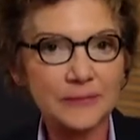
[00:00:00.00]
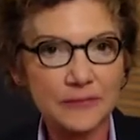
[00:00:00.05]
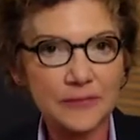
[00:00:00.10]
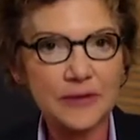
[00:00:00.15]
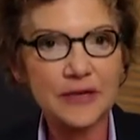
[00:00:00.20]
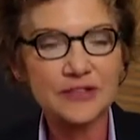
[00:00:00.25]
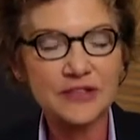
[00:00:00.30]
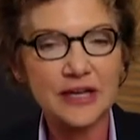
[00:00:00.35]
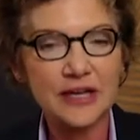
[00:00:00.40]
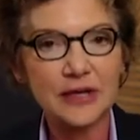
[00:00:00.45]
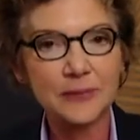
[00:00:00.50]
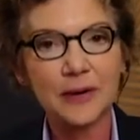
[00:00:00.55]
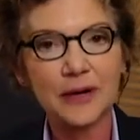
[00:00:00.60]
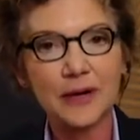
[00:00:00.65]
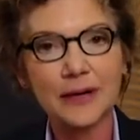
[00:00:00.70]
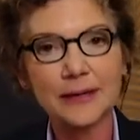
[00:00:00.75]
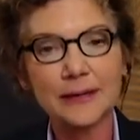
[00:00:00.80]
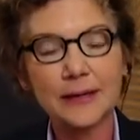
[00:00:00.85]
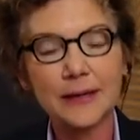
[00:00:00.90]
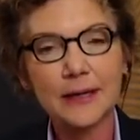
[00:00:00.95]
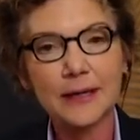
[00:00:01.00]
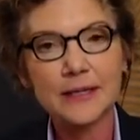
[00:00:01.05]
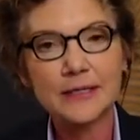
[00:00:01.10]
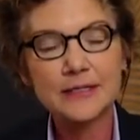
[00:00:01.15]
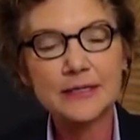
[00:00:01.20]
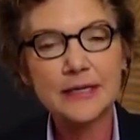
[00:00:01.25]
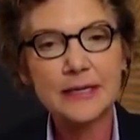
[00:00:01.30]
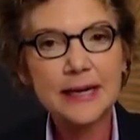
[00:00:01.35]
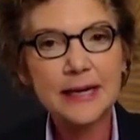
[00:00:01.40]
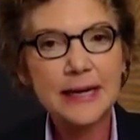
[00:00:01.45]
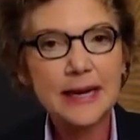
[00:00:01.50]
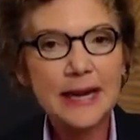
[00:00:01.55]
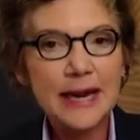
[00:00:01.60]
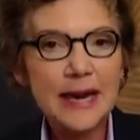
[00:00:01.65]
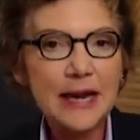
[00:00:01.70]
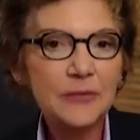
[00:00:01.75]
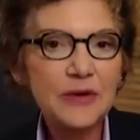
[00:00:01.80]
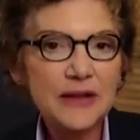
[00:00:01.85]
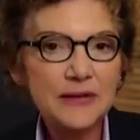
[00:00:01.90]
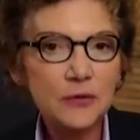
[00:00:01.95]
it's getting behind us.
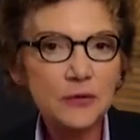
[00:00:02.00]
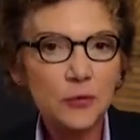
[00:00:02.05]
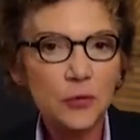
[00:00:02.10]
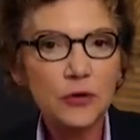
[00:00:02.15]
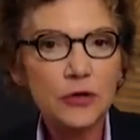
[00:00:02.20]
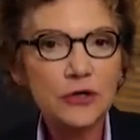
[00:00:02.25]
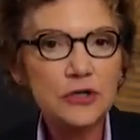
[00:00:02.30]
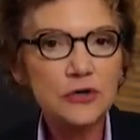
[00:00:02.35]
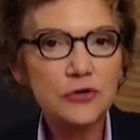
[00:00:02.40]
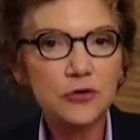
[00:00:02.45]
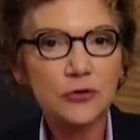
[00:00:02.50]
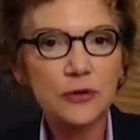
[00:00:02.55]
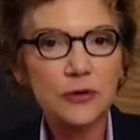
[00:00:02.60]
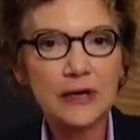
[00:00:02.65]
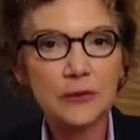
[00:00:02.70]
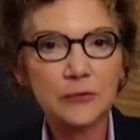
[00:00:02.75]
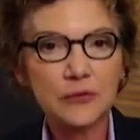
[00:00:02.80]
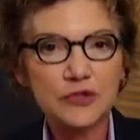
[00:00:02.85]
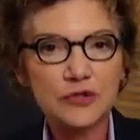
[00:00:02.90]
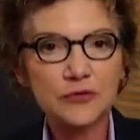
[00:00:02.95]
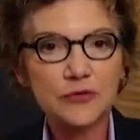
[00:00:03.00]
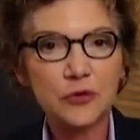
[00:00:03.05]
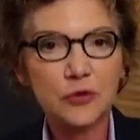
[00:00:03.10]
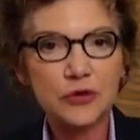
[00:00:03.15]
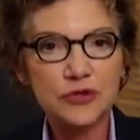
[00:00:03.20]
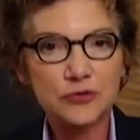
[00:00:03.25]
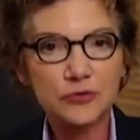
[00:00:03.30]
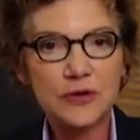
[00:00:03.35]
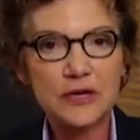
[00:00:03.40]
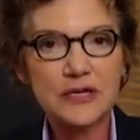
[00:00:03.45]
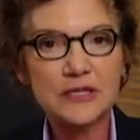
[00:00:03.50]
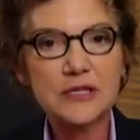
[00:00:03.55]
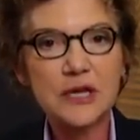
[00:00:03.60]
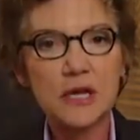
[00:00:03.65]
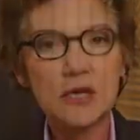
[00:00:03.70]
And we had the war in Ukraine, which of course raised